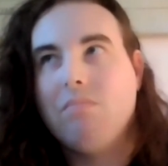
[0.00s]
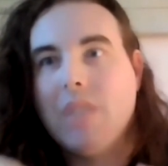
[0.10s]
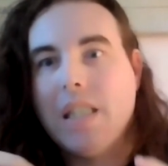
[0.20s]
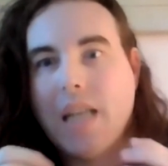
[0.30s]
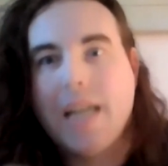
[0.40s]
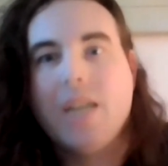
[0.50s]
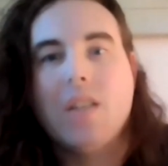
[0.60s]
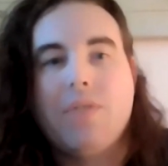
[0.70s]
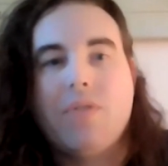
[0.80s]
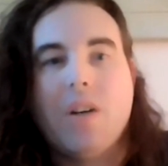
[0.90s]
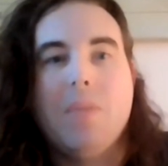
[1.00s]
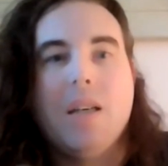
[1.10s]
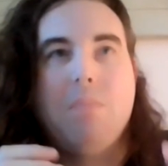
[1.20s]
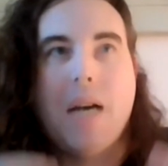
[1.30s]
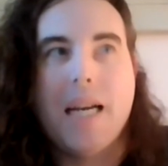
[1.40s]
entirely from
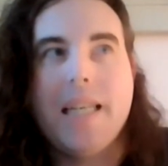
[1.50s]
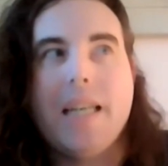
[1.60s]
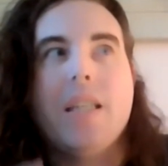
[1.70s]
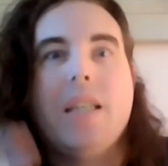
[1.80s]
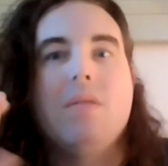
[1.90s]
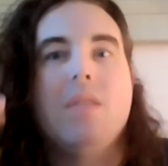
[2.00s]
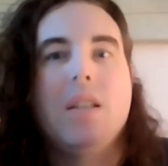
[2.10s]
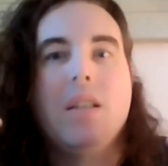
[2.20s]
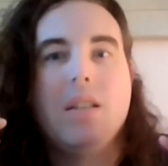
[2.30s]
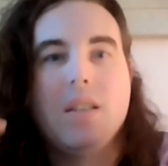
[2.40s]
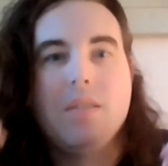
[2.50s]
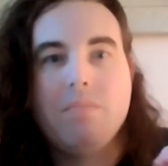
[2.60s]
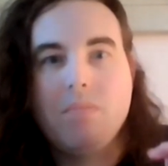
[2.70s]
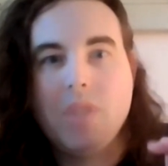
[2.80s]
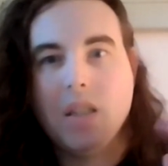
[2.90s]
a binary,
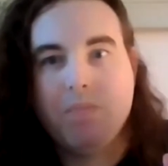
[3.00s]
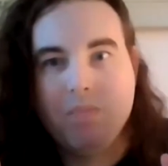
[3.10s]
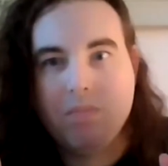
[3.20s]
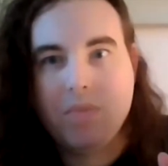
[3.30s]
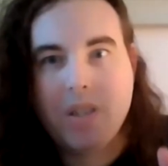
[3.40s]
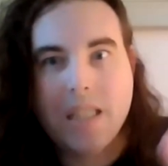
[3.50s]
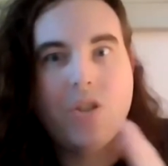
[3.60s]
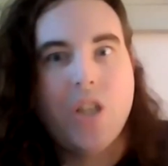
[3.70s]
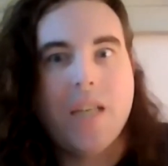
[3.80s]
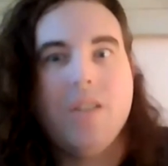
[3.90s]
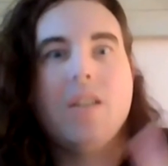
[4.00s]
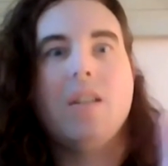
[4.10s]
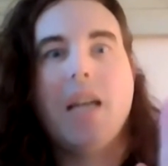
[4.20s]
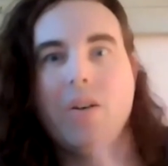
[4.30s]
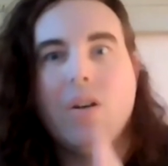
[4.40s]

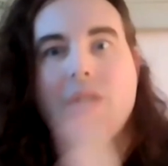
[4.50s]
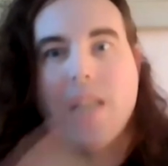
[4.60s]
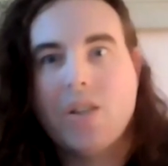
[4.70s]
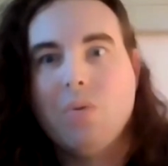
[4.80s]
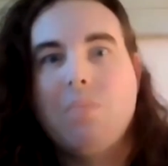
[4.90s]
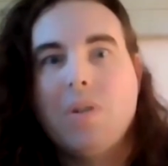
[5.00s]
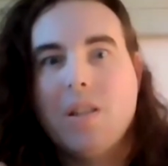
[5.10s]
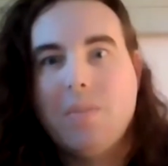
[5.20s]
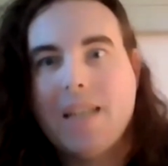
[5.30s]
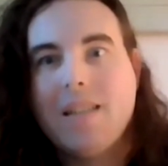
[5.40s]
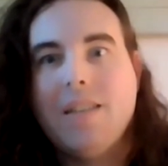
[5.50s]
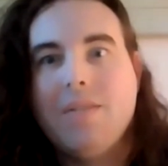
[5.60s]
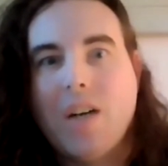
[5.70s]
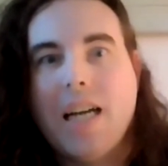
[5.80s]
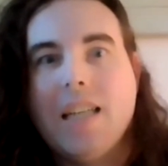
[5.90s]
cisgender heterosexual perspective,
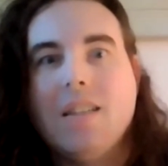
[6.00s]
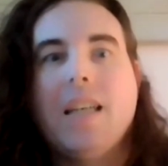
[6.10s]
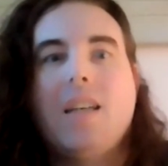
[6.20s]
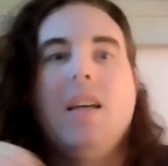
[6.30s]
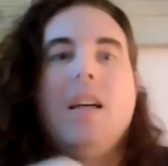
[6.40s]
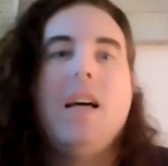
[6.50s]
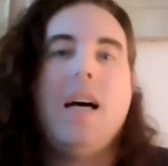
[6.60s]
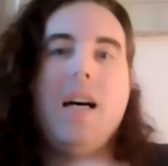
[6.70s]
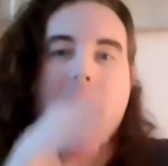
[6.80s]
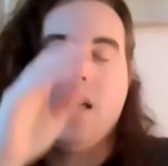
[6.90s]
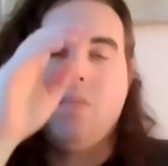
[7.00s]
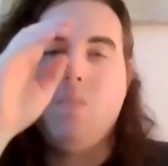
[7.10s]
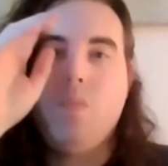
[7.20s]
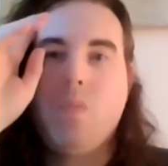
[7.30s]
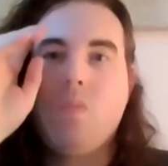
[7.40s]
right? Like, and